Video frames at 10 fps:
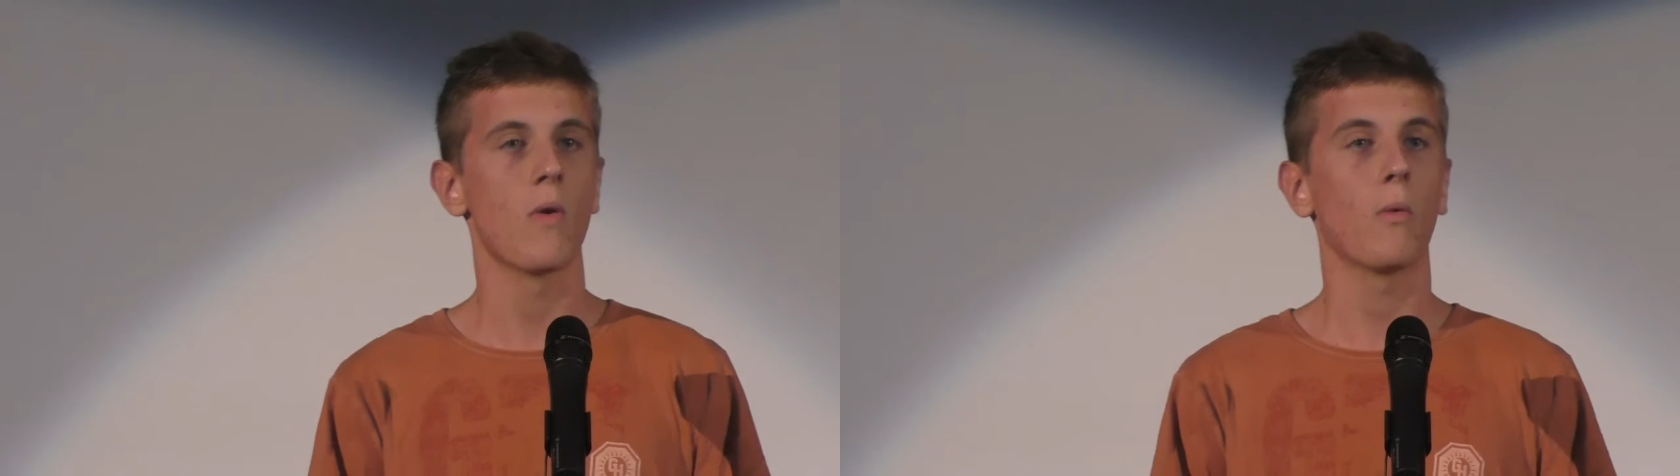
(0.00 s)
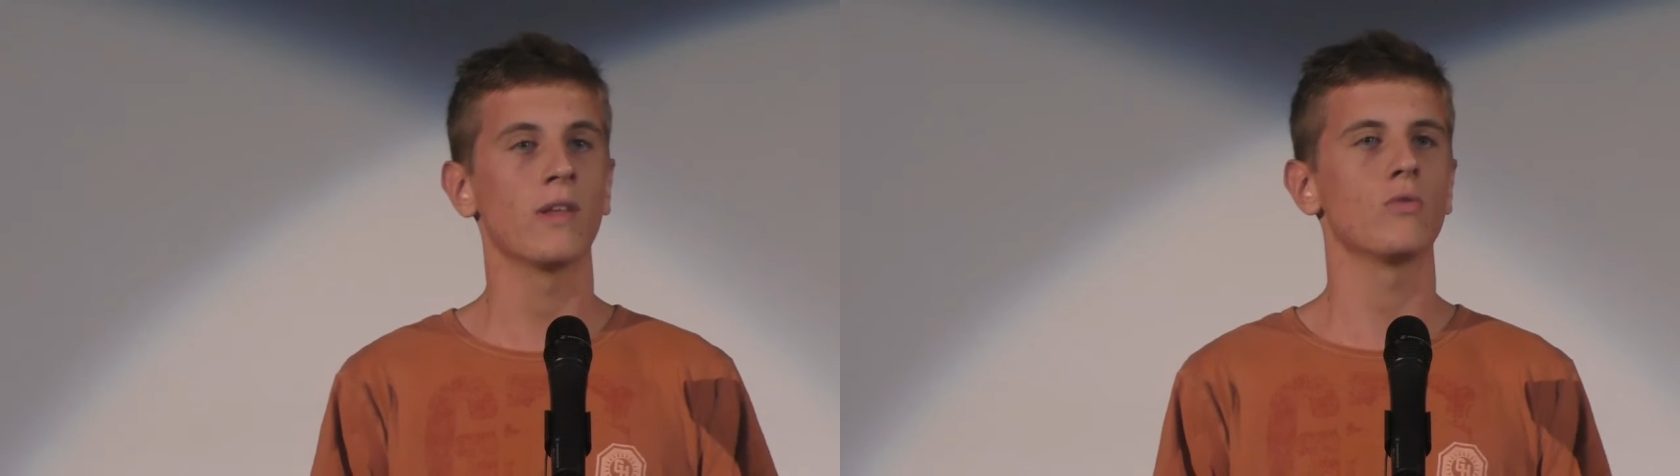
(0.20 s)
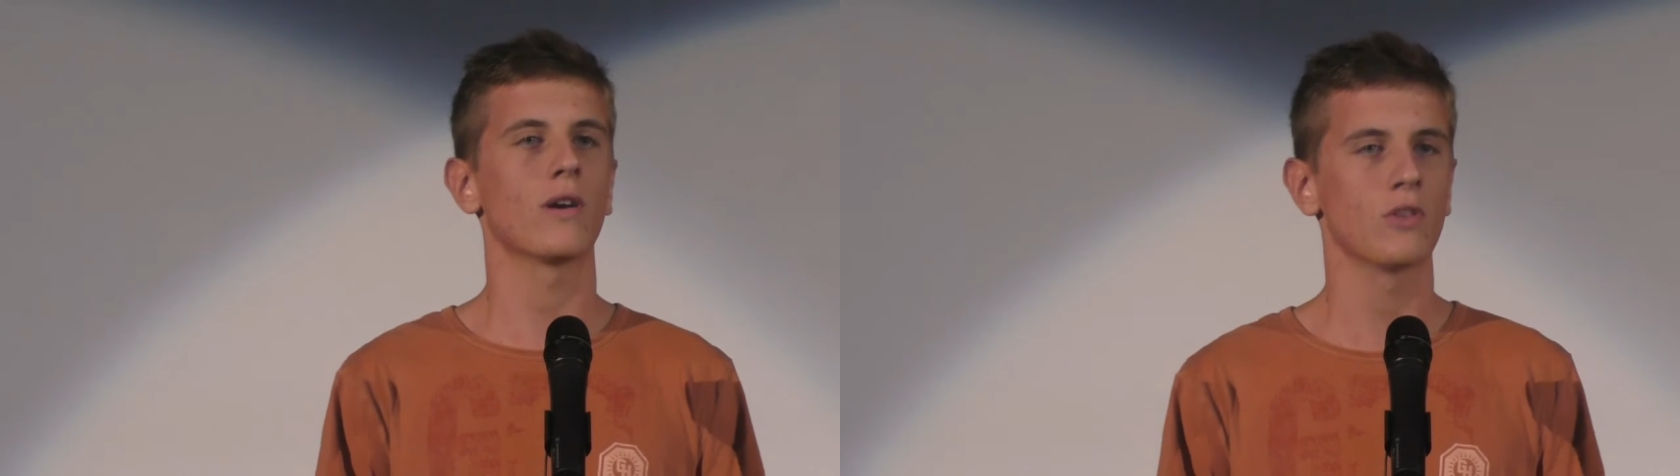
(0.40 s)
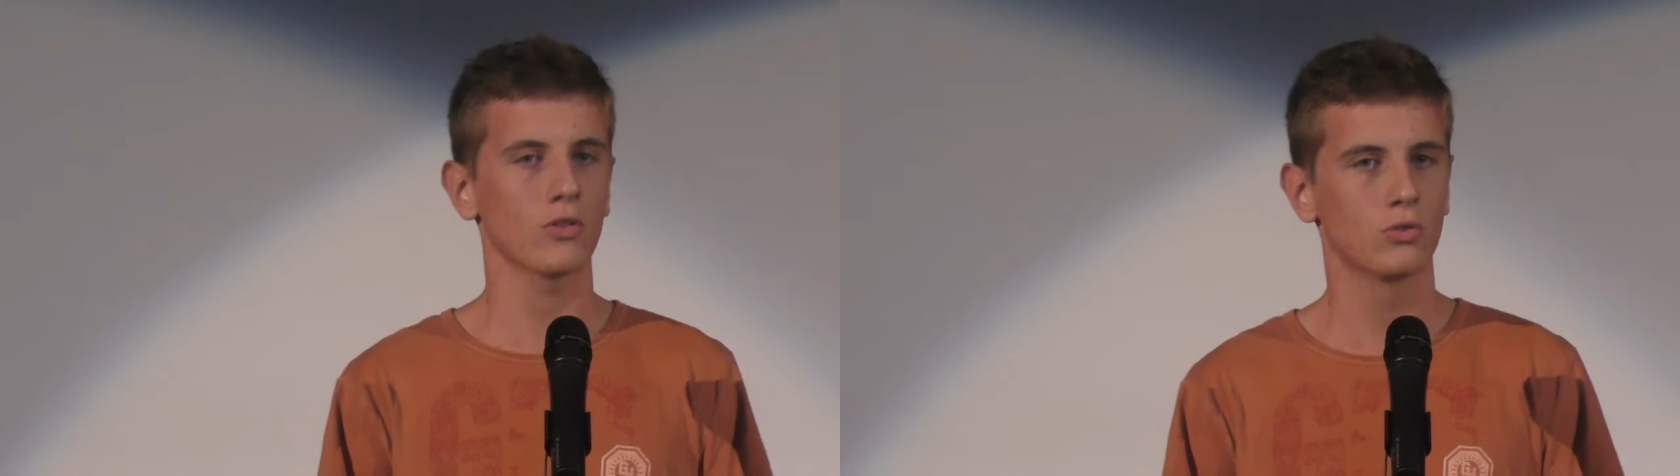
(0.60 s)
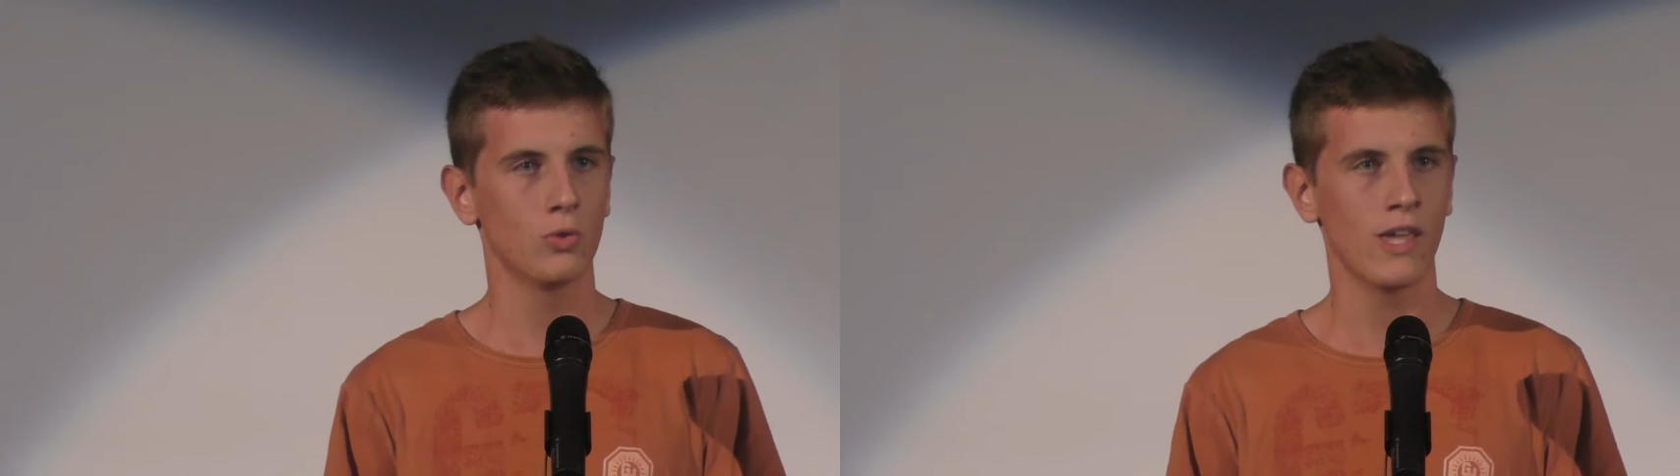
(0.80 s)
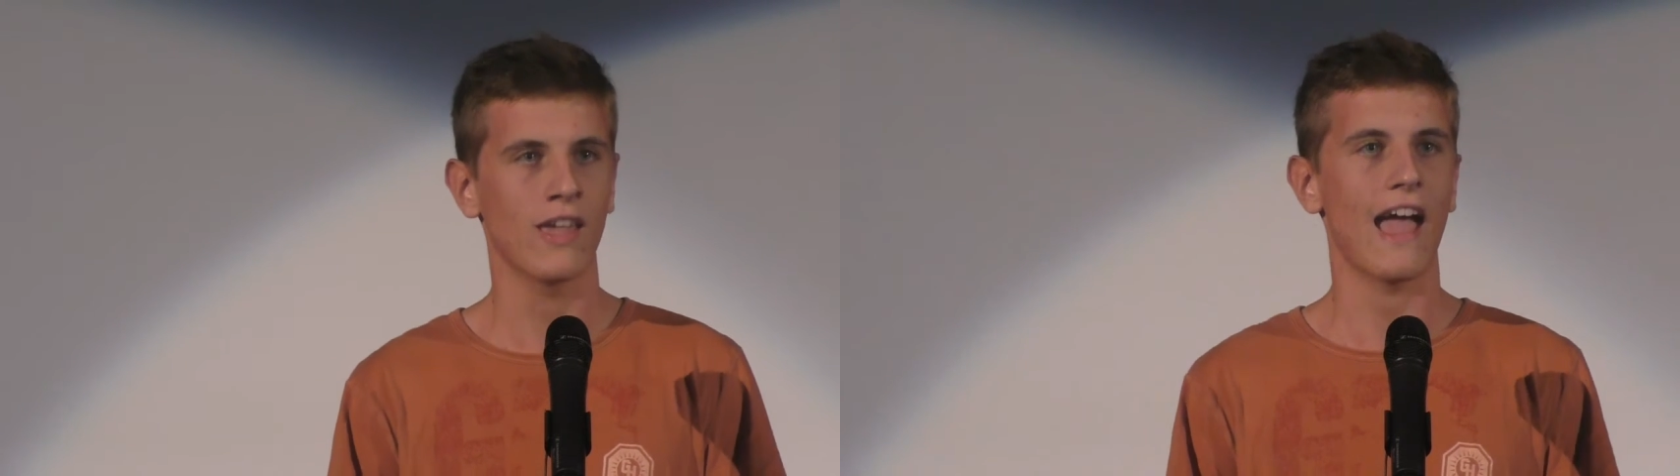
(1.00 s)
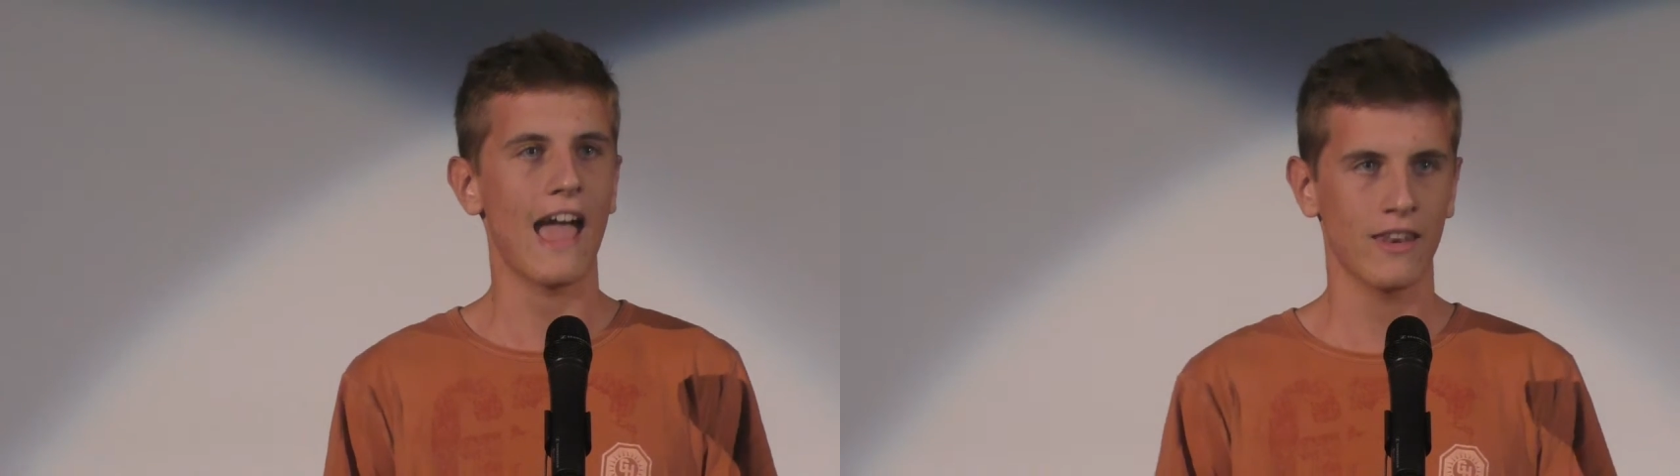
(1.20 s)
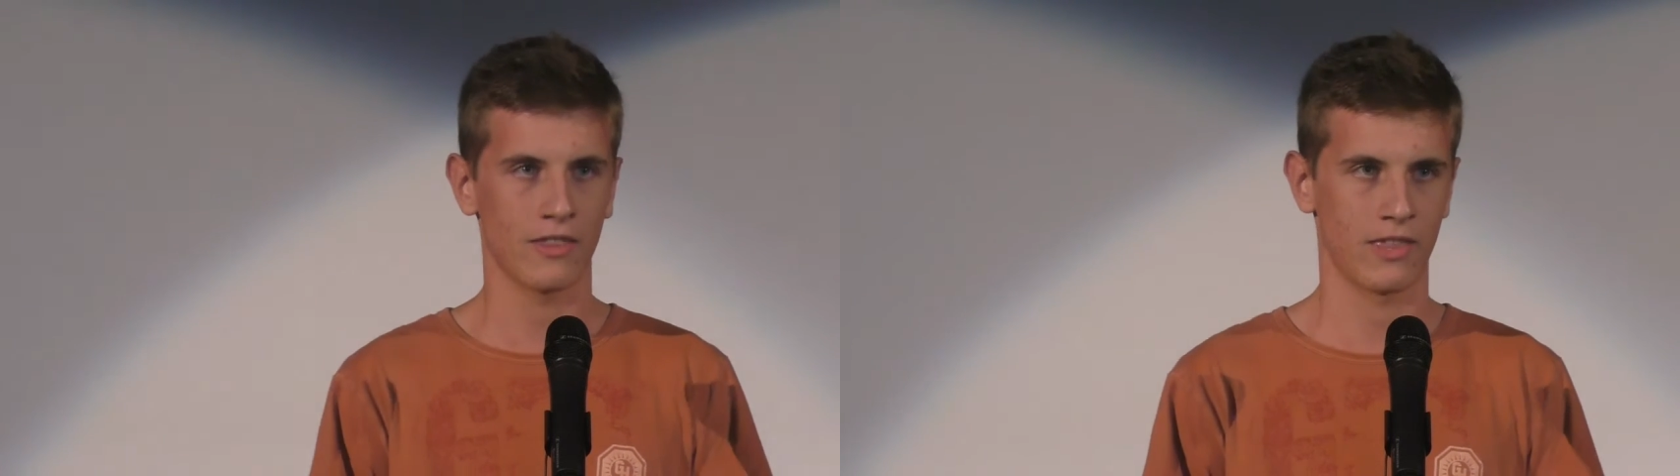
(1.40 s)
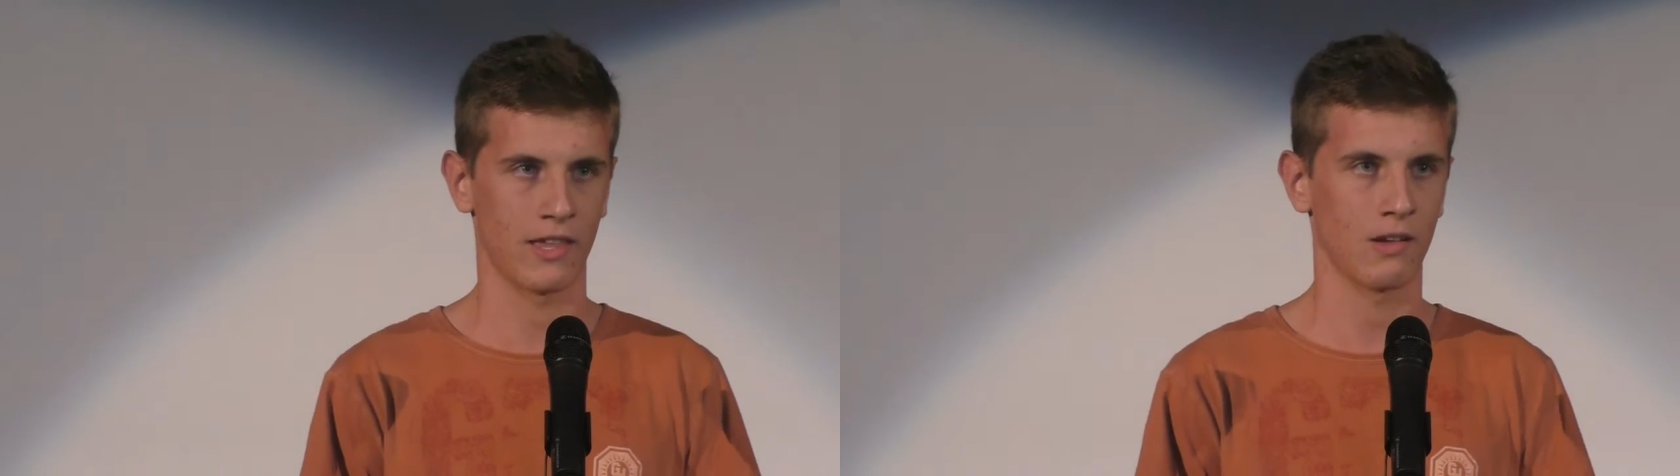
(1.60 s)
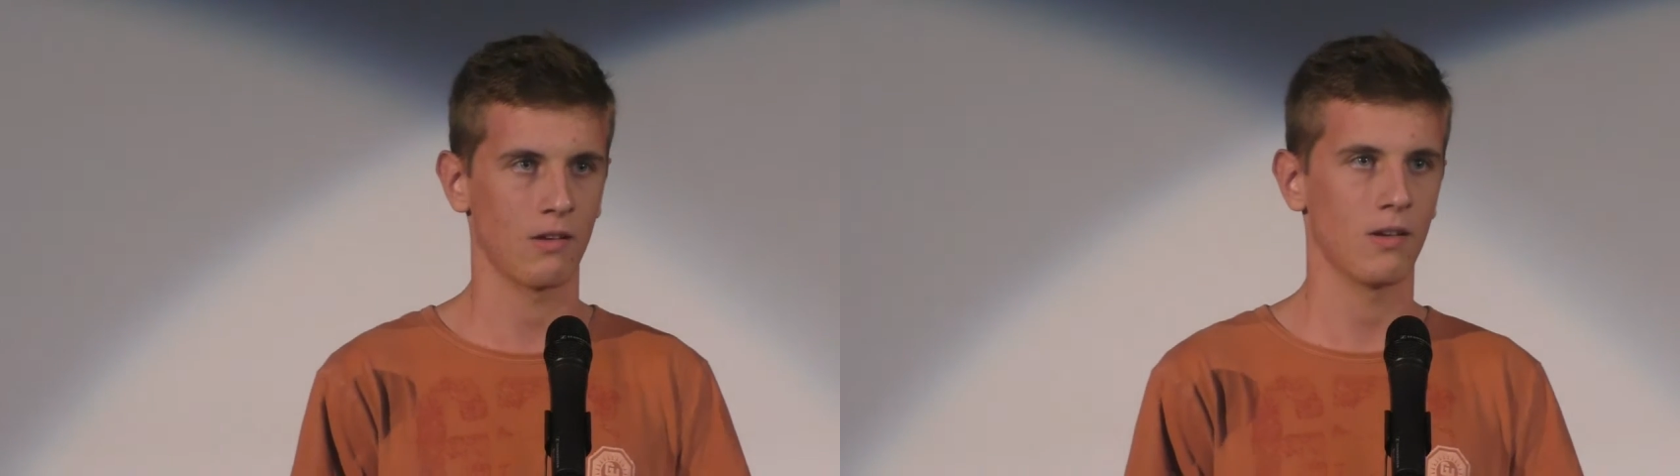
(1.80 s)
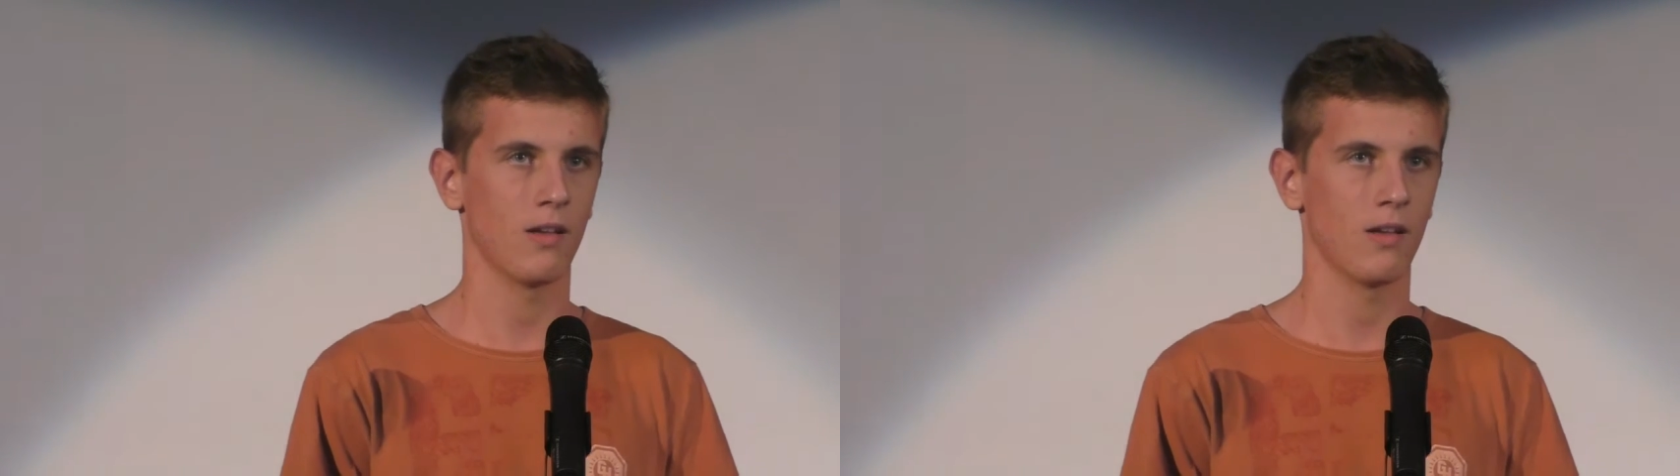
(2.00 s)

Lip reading: when you are not doing anything.